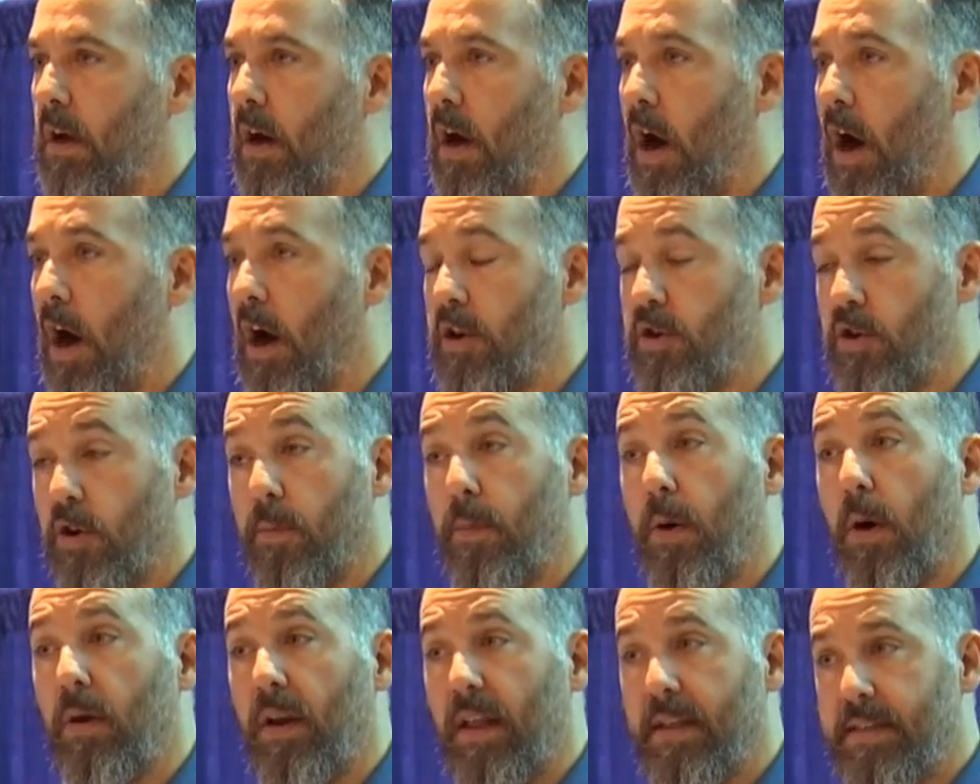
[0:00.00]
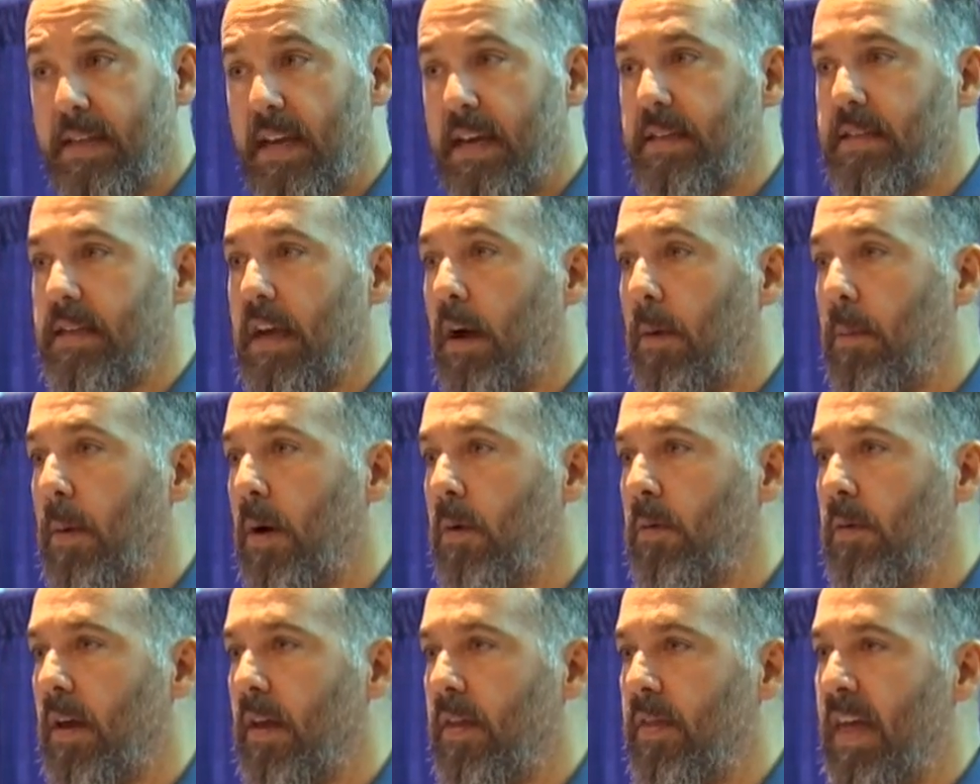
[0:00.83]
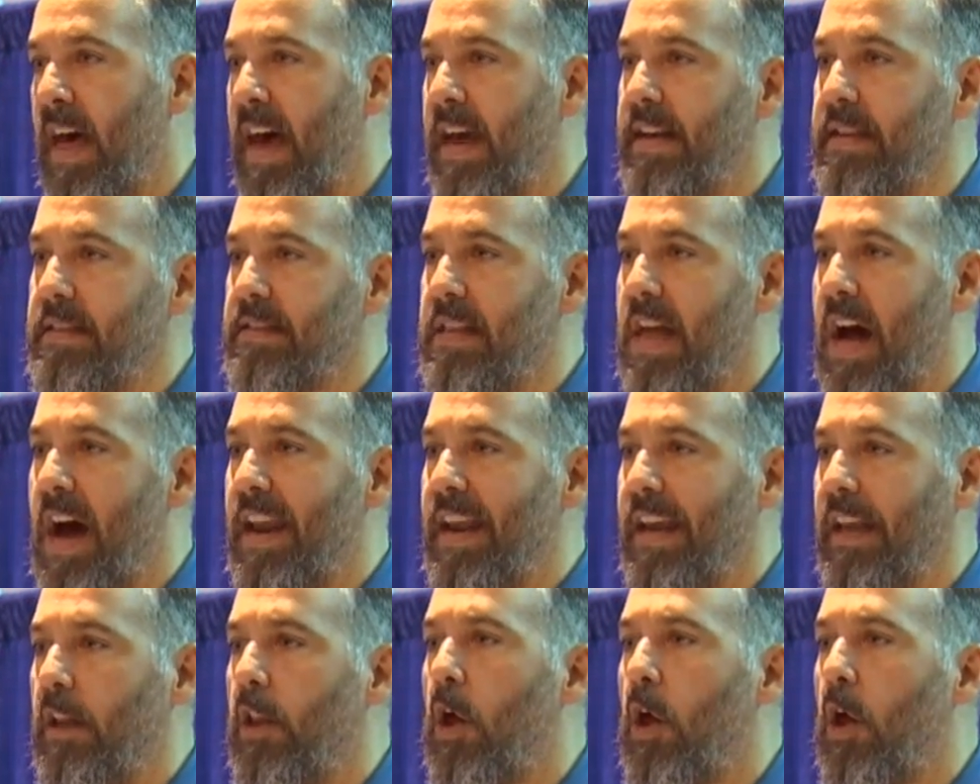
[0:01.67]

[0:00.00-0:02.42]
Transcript: on your boat, let's say a sailboat, that is not a